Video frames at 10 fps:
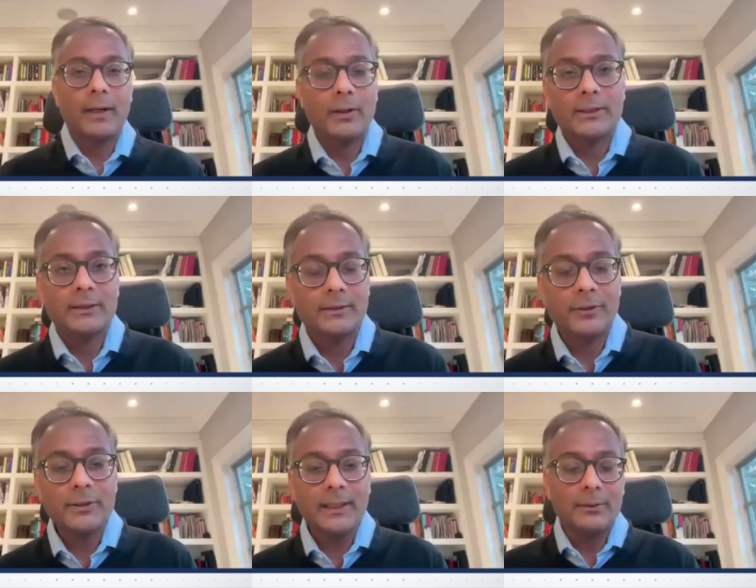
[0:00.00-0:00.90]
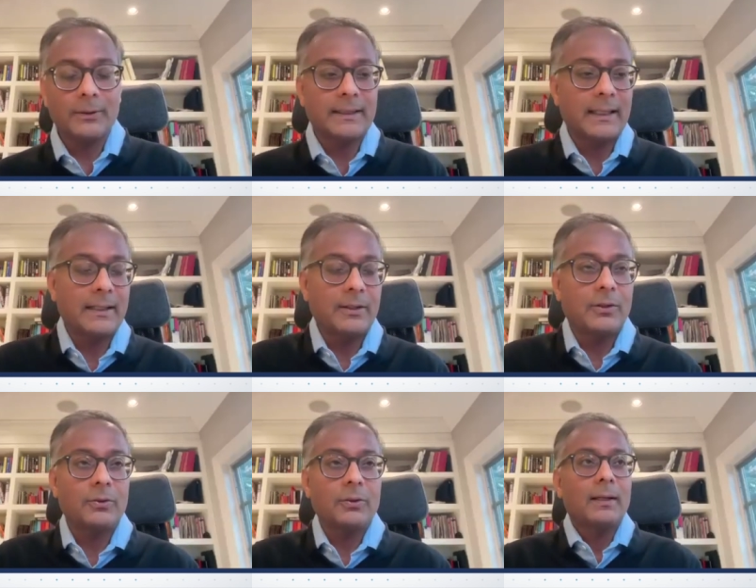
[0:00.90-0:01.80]
questions. The first, I would say,
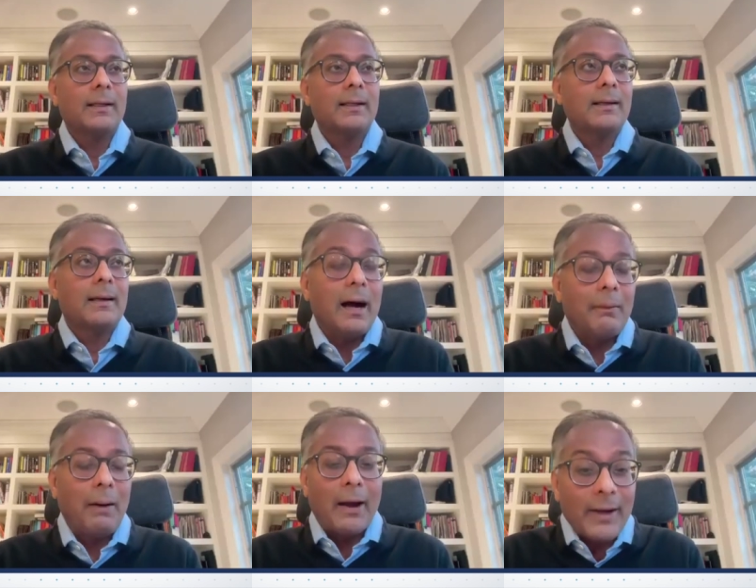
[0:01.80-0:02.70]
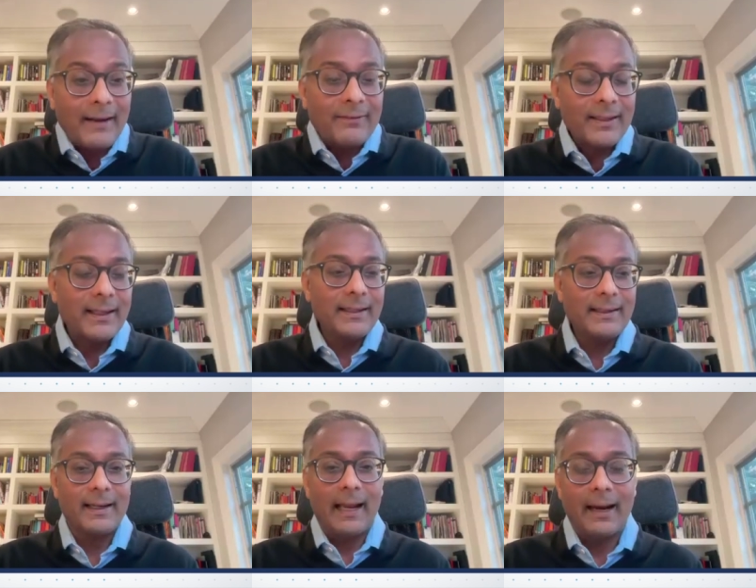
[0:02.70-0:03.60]
I would advocate
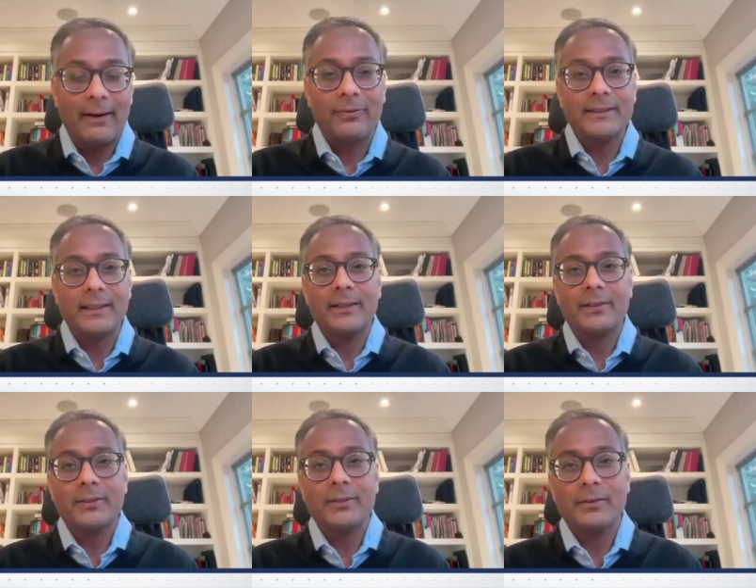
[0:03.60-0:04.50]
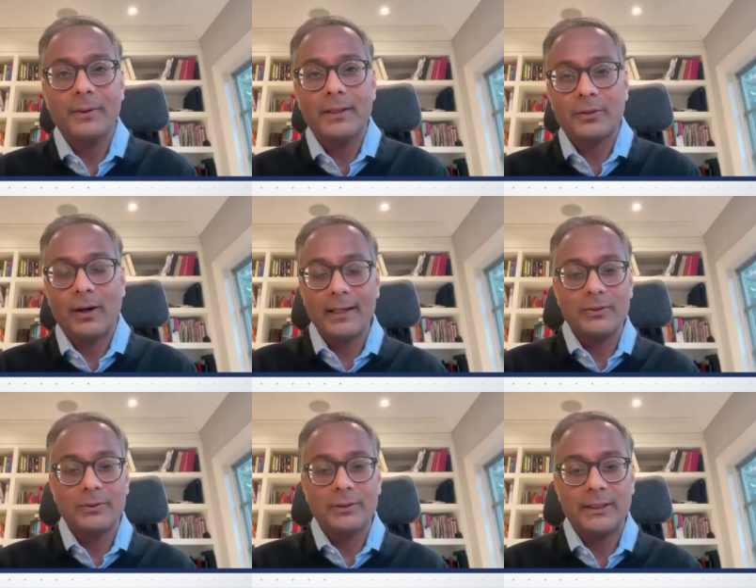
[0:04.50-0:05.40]
that in every center, we try
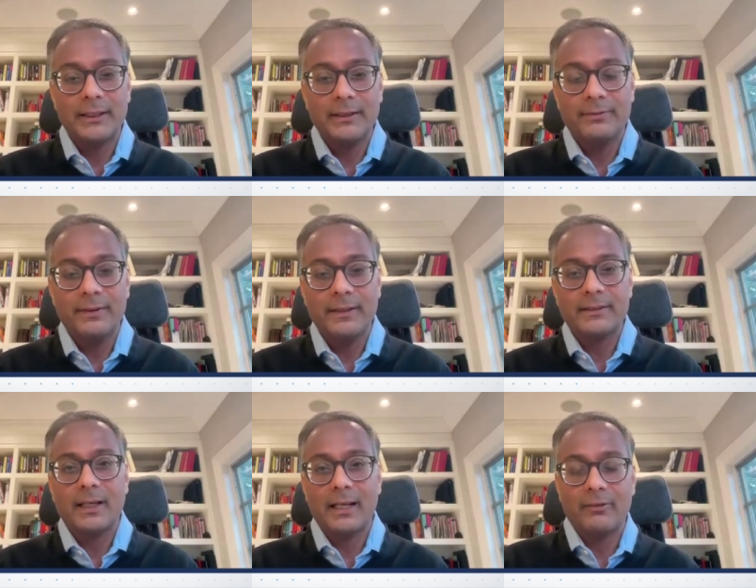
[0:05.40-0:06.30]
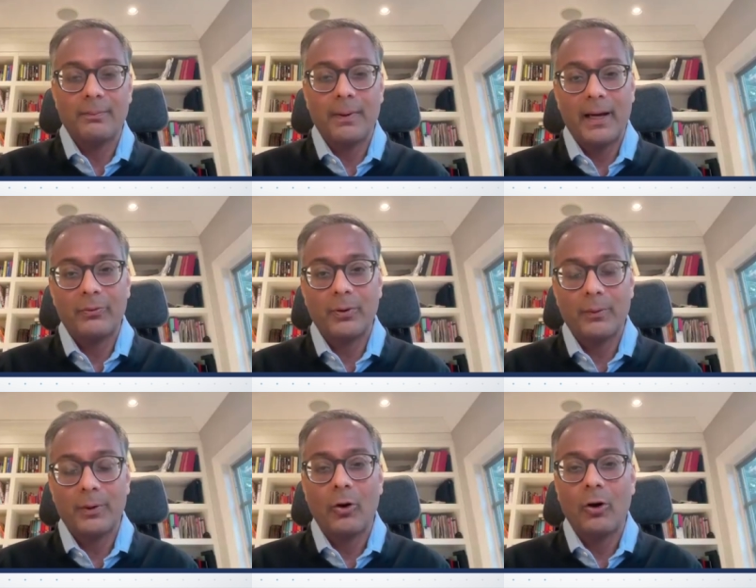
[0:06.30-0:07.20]
to achieve this kind of a pathway
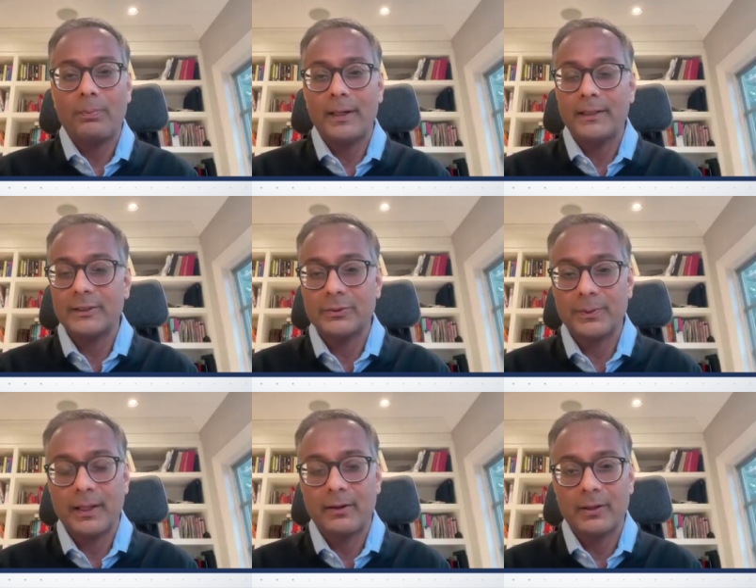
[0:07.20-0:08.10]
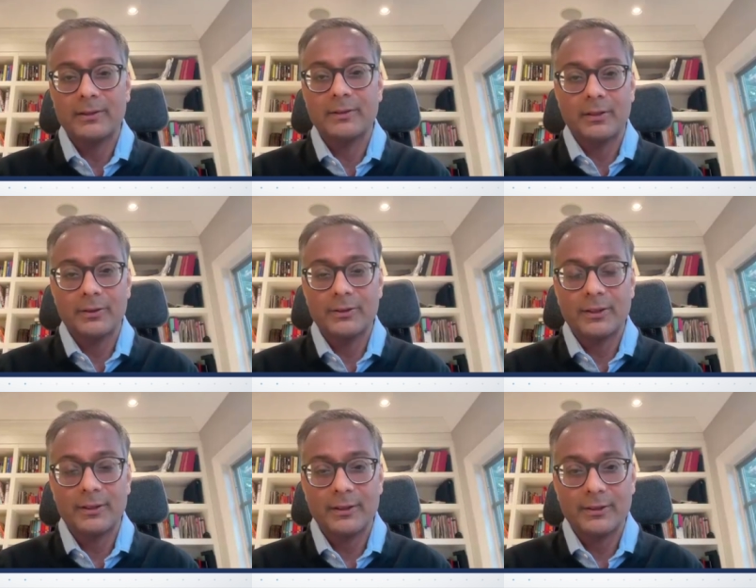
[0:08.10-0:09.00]
where all patients with aortic
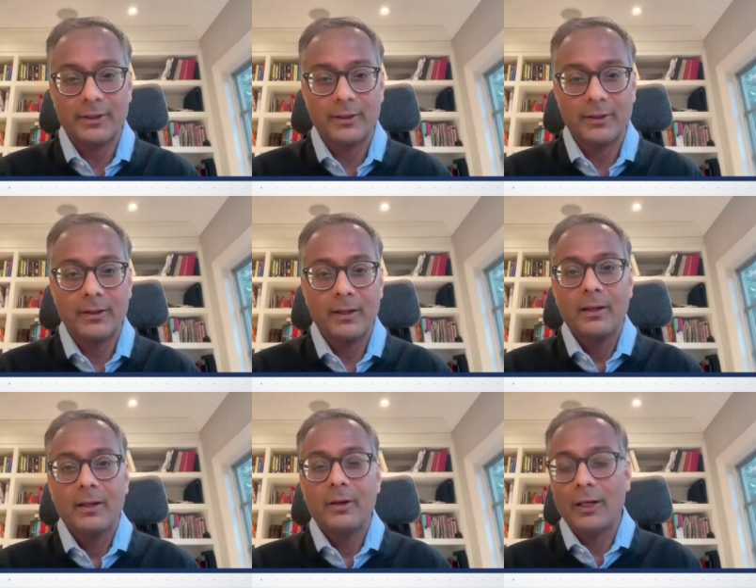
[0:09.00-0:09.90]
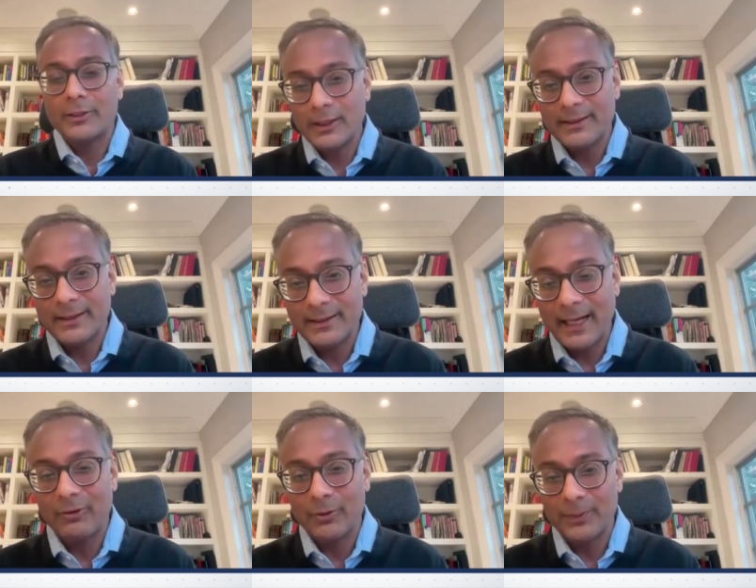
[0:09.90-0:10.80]
stenosis are considered not just the
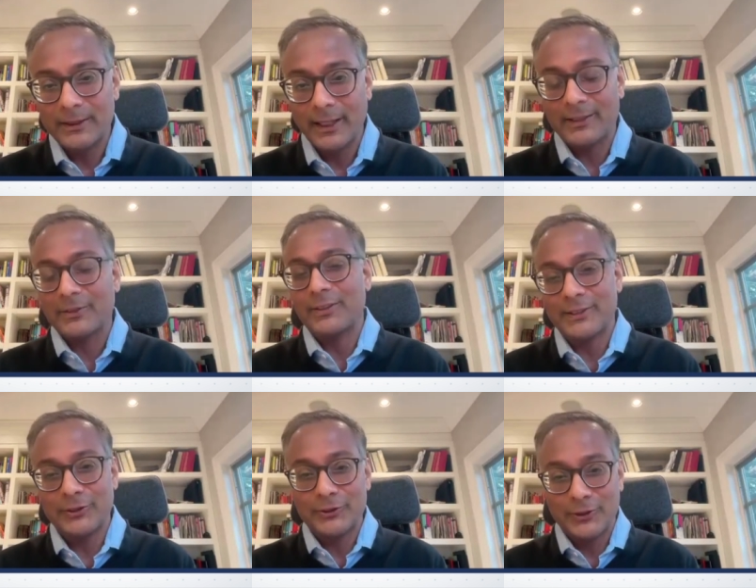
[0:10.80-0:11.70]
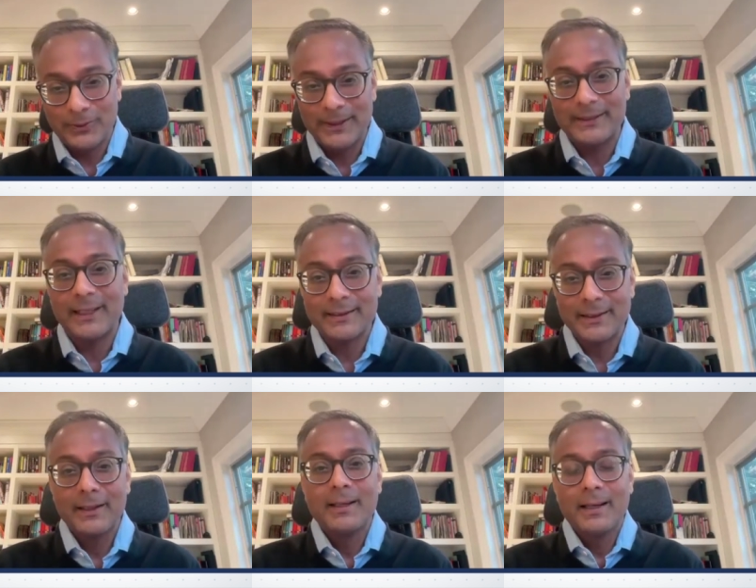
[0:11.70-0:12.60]
TAVR rejects or the surgical rejects.
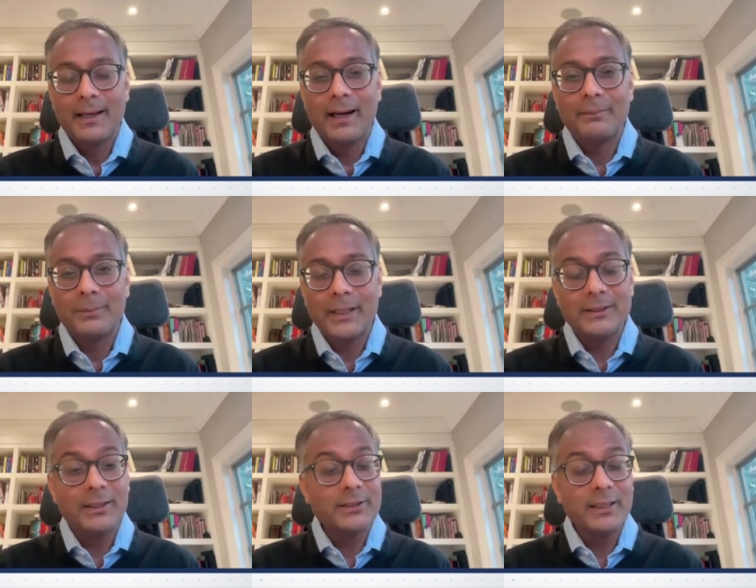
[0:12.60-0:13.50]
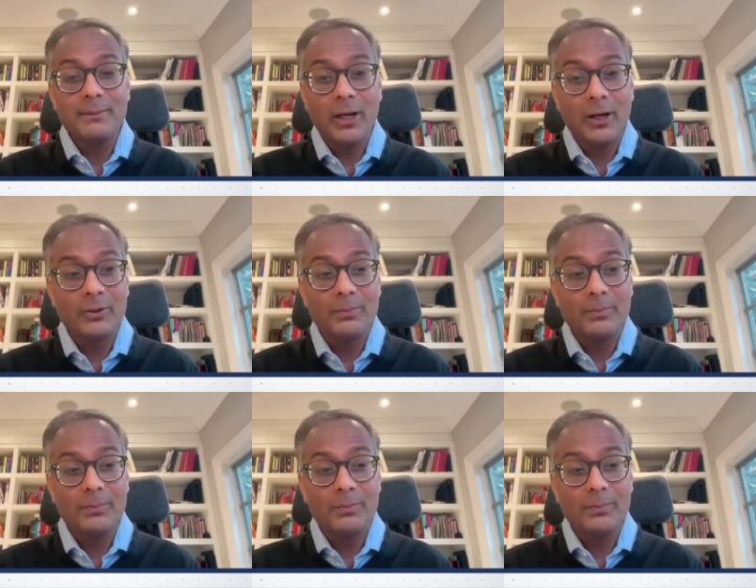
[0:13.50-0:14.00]
Because there are some younger